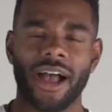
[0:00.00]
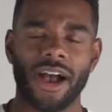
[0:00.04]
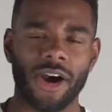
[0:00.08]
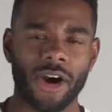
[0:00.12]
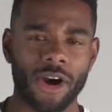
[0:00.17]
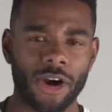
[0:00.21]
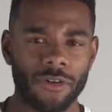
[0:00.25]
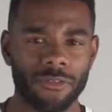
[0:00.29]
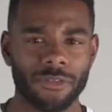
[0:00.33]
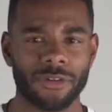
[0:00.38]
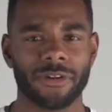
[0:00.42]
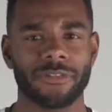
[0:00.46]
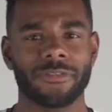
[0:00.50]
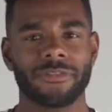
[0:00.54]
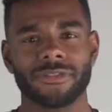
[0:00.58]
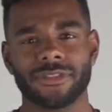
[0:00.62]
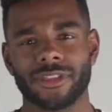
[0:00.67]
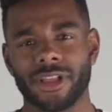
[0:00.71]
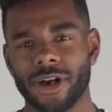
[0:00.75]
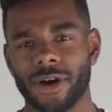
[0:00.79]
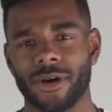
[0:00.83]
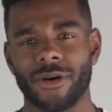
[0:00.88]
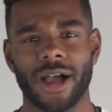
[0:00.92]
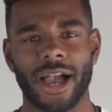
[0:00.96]

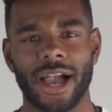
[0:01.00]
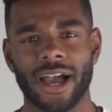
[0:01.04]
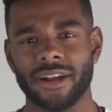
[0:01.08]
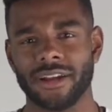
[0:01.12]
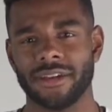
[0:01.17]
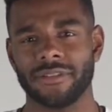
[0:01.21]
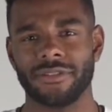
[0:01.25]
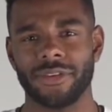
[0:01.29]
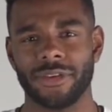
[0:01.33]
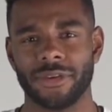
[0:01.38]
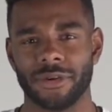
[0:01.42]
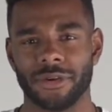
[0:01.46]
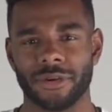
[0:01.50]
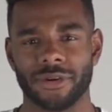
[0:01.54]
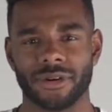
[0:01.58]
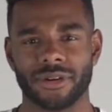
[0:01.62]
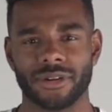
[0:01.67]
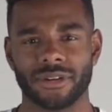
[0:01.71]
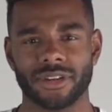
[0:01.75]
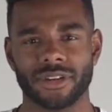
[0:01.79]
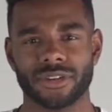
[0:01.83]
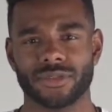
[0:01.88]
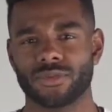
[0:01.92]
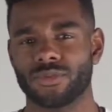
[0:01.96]
overflow out of you,
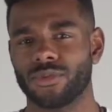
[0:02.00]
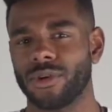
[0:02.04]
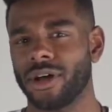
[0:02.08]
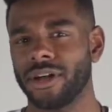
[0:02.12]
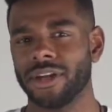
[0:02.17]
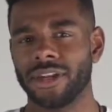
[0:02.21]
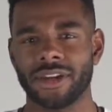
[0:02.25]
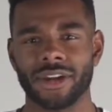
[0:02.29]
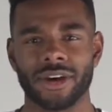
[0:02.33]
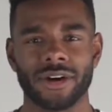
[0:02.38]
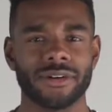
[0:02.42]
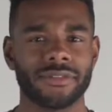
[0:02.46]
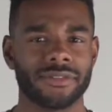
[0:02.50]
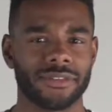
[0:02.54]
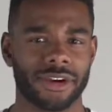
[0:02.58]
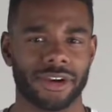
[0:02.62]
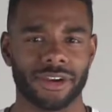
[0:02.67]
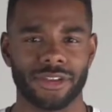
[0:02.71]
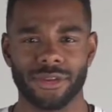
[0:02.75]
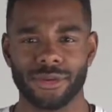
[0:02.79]
just running over.